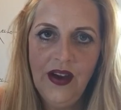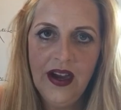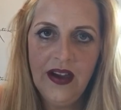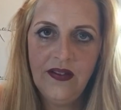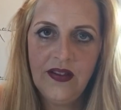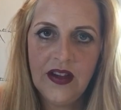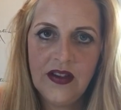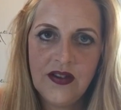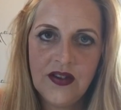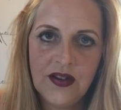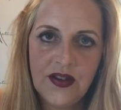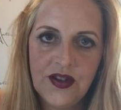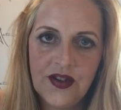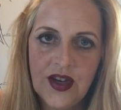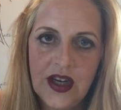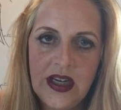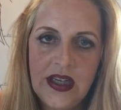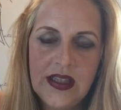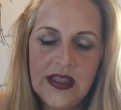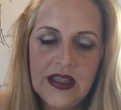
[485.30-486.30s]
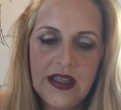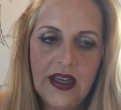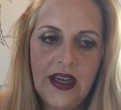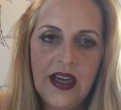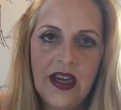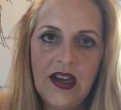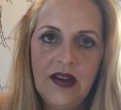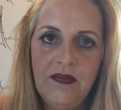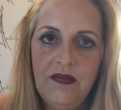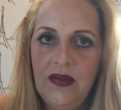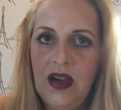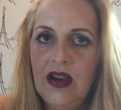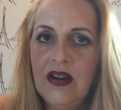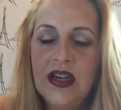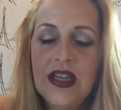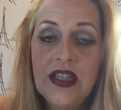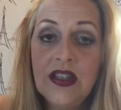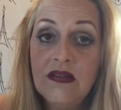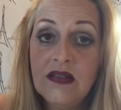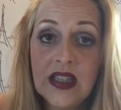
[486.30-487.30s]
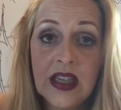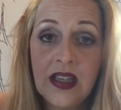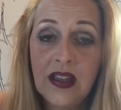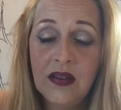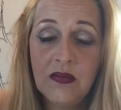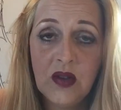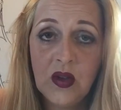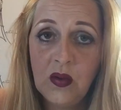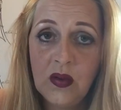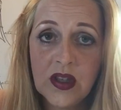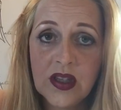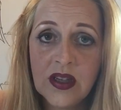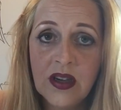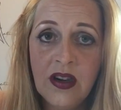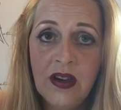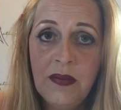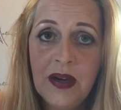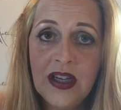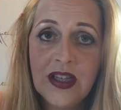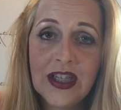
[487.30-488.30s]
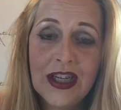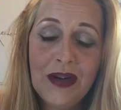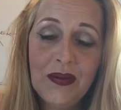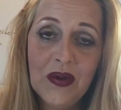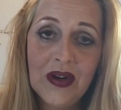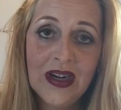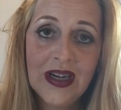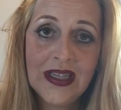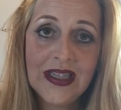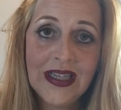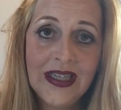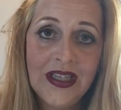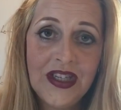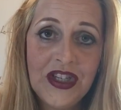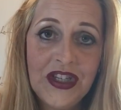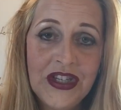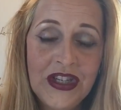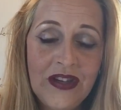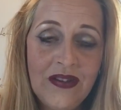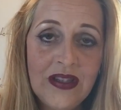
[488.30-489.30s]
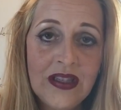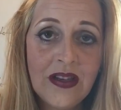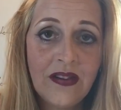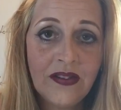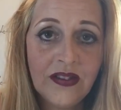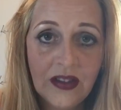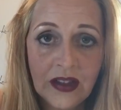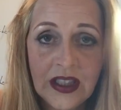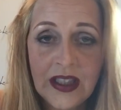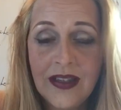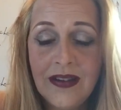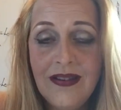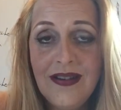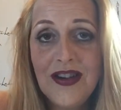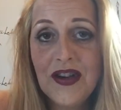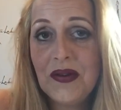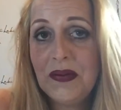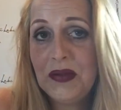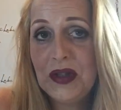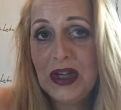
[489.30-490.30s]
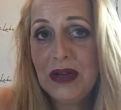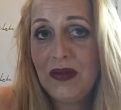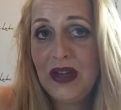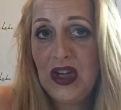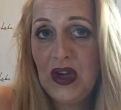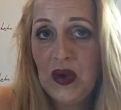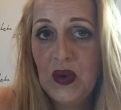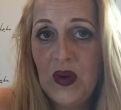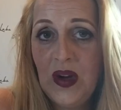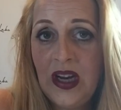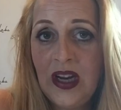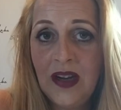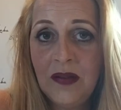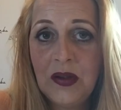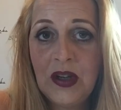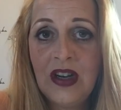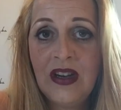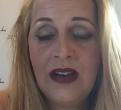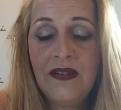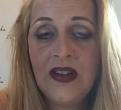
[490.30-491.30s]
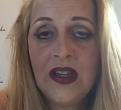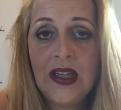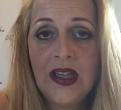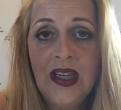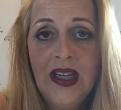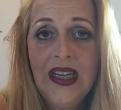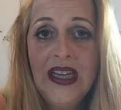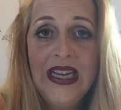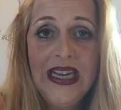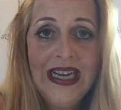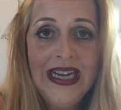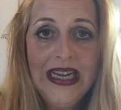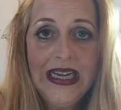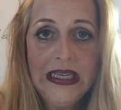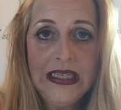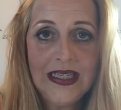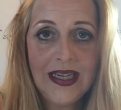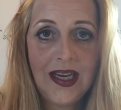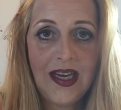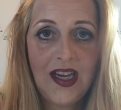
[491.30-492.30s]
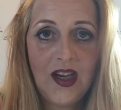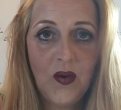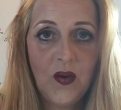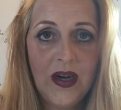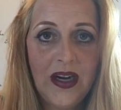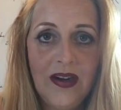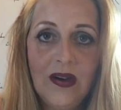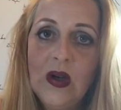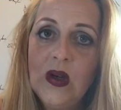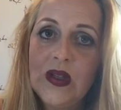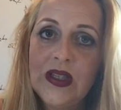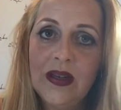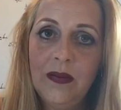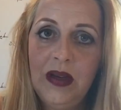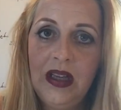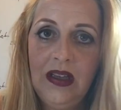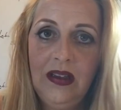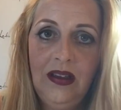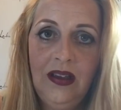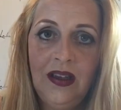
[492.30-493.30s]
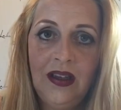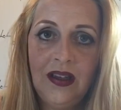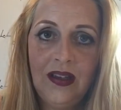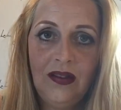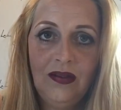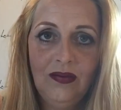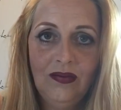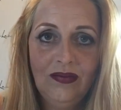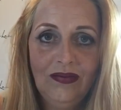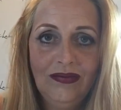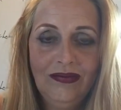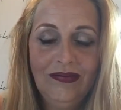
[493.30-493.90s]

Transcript: you have those odd treats. I don't take them all the time. Actually, what I tend to do is if I know I'm going to be naughty and I'm going to have a takeaway or something, you know,